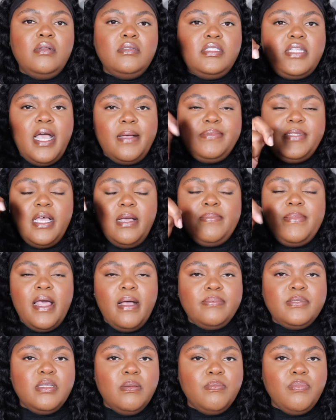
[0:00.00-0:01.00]
tap, tap,
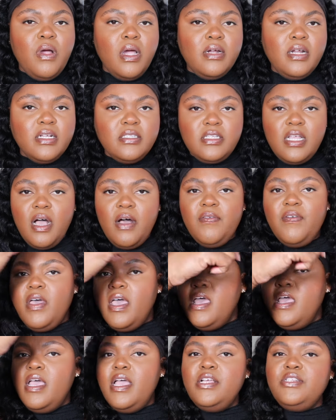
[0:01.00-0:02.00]
tap some product off,
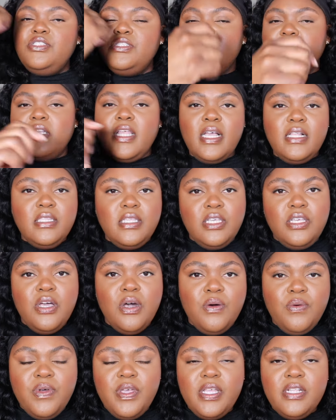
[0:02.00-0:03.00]
and just lightly
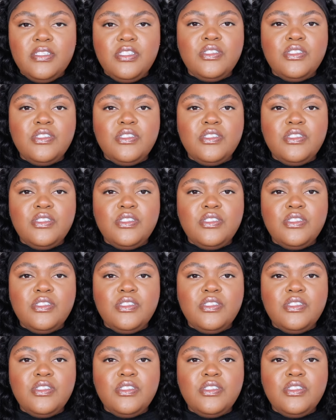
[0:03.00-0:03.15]
go in.